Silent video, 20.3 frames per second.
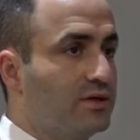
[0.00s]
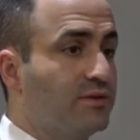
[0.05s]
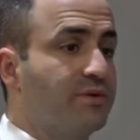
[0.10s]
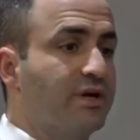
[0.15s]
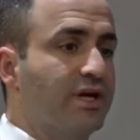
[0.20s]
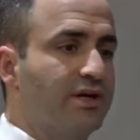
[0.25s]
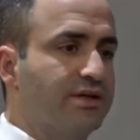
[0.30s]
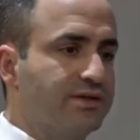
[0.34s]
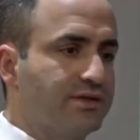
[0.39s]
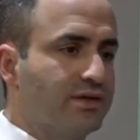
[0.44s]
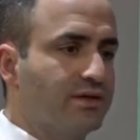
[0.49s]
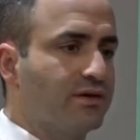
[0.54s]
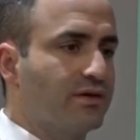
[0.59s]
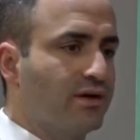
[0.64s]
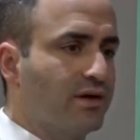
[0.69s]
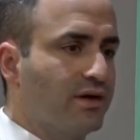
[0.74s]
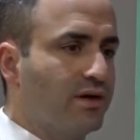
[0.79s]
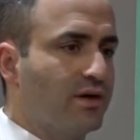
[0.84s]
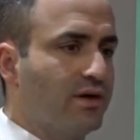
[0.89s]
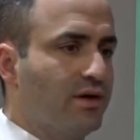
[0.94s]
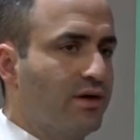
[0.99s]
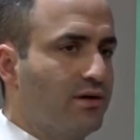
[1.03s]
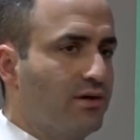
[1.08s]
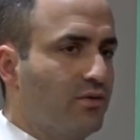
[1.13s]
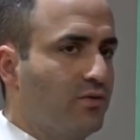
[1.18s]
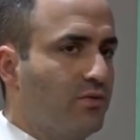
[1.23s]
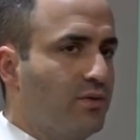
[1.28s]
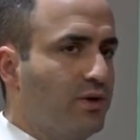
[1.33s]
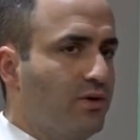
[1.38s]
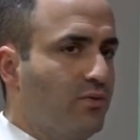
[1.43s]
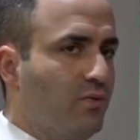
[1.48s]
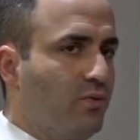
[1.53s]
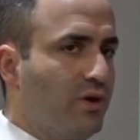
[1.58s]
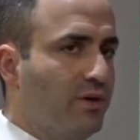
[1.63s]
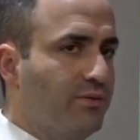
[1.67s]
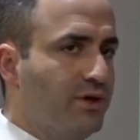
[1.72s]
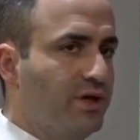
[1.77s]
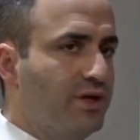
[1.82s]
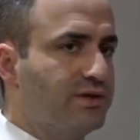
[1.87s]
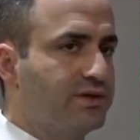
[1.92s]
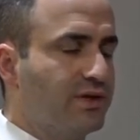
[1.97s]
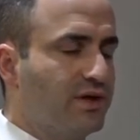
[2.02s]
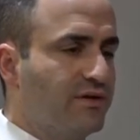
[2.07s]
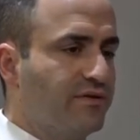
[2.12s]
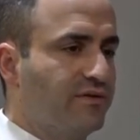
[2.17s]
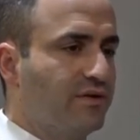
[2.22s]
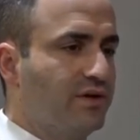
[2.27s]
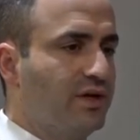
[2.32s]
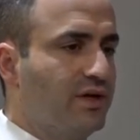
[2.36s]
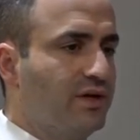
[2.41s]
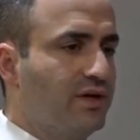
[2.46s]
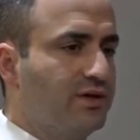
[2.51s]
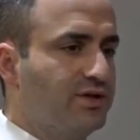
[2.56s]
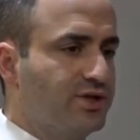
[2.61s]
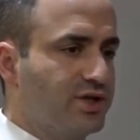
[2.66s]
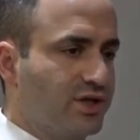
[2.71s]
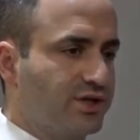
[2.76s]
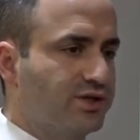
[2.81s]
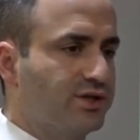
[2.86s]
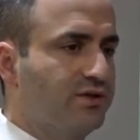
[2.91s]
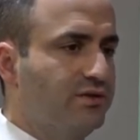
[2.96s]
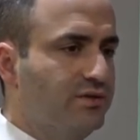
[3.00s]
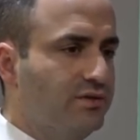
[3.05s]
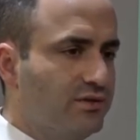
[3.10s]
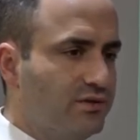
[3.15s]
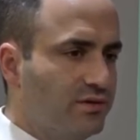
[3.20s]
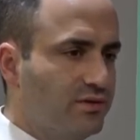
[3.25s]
Depends. Uh, in, the, in women, it's often an injection.